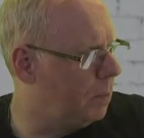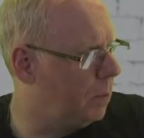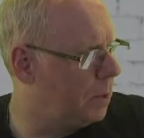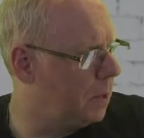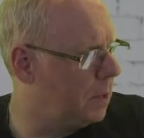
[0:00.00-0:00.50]

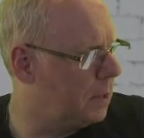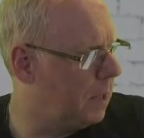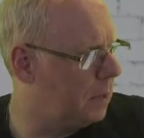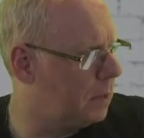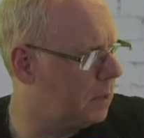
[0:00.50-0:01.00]
Why did I
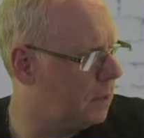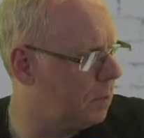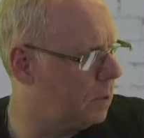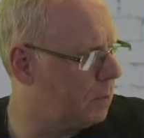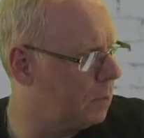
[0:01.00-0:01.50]
say this?
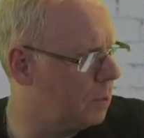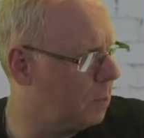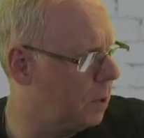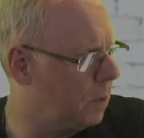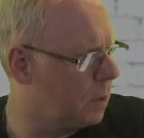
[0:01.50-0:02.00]
It was a good
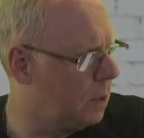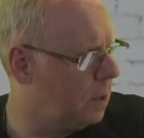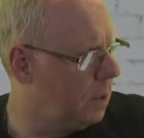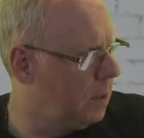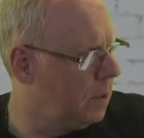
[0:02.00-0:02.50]
one.
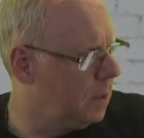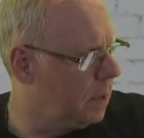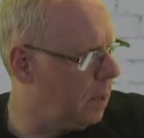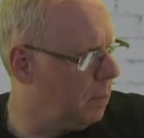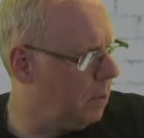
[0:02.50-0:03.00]

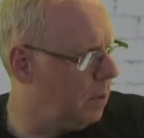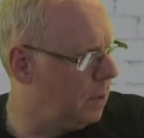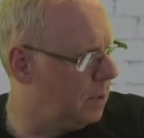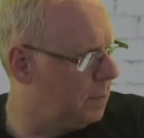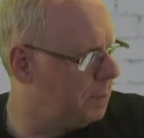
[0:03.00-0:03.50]
Come
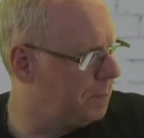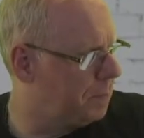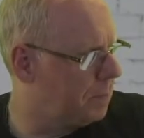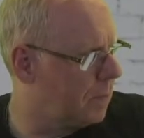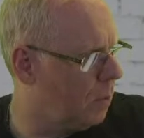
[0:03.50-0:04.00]
on.
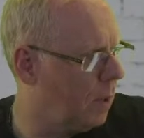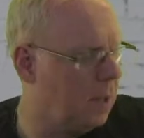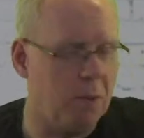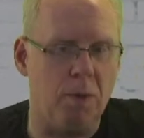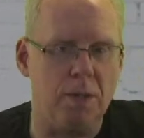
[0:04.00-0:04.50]

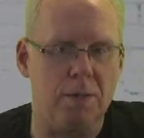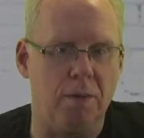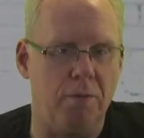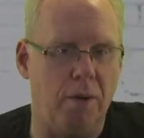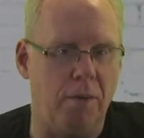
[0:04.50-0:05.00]
Well, it was
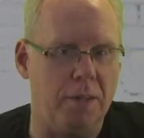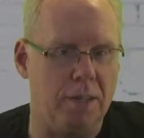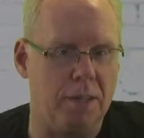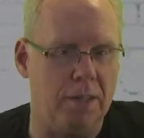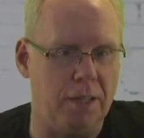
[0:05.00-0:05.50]
a very
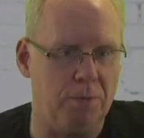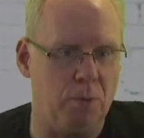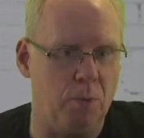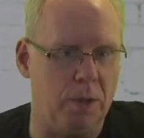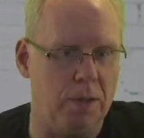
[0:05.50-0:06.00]

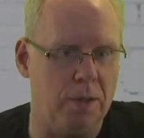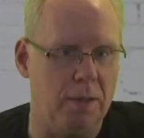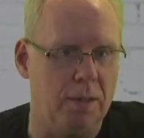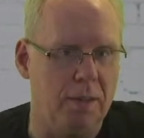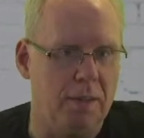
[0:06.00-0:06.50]
successful one.
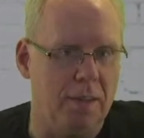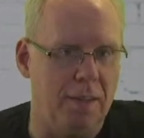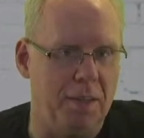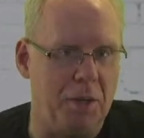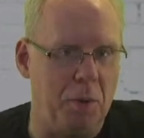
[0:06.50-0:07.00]

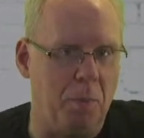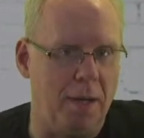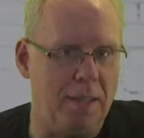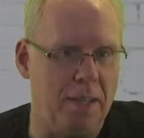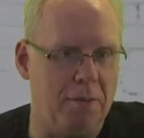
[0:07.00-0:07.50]
You
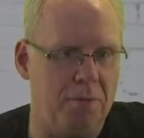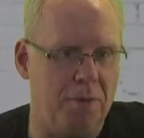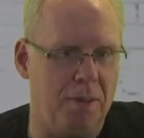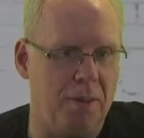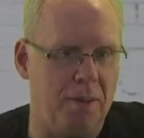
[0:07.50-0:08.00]
might have
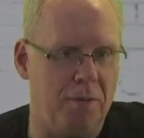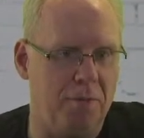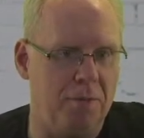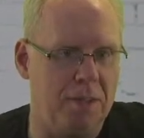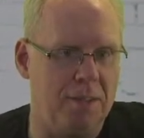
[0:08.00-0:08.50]

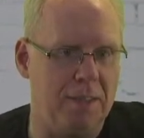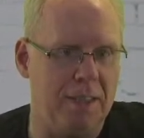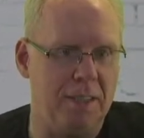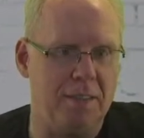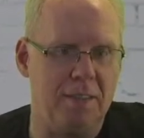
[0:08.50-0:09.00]

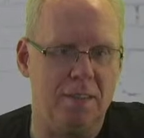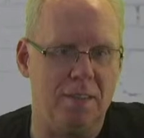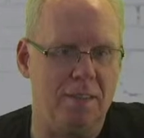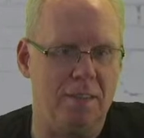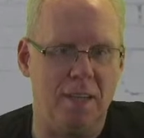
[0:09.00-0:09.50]
seen it.
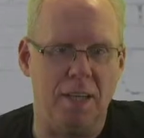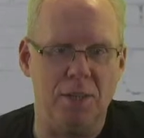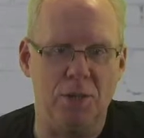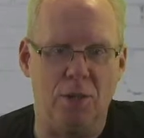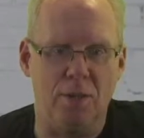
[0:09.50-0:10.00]
I
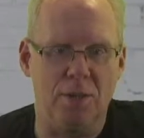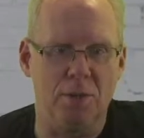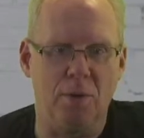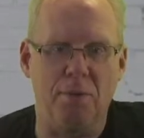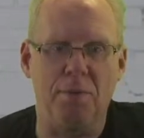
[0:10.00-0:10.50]
saw
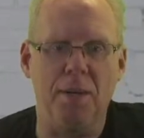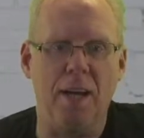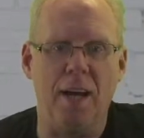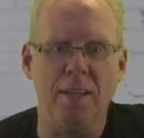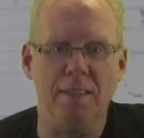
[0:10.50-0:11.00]
2 or 3
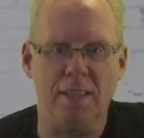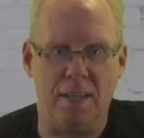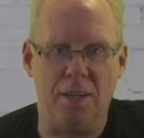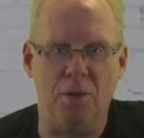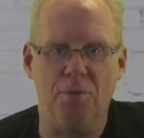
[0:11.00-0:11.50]
guys
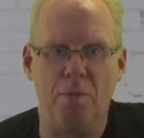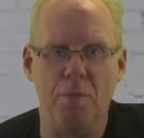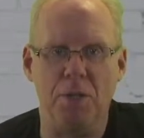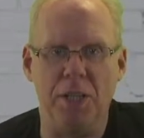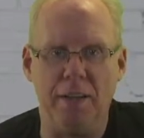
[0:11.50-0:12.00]
that I know from
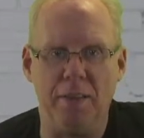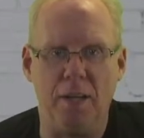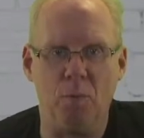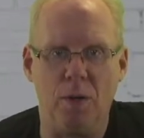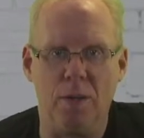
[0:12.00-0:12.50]
the chat
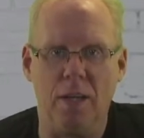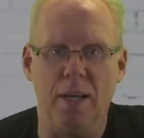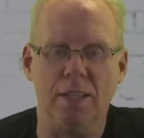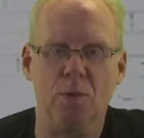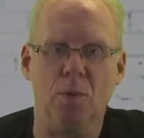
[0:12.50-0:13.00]
that were
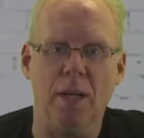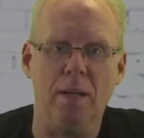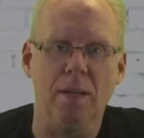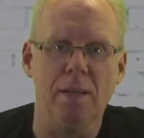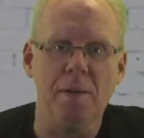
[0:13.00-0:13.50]
there as
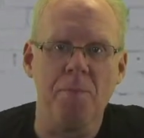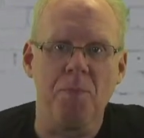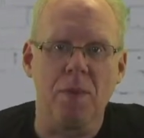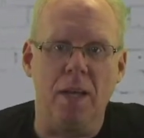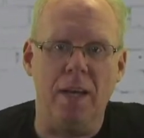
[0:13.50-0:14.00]
well.
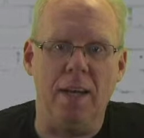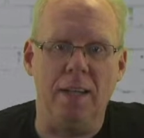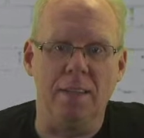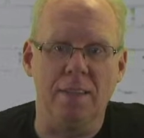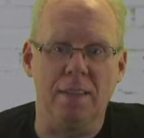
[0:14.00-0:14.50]

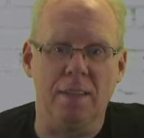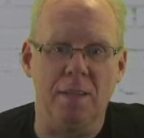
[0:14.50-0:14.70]
And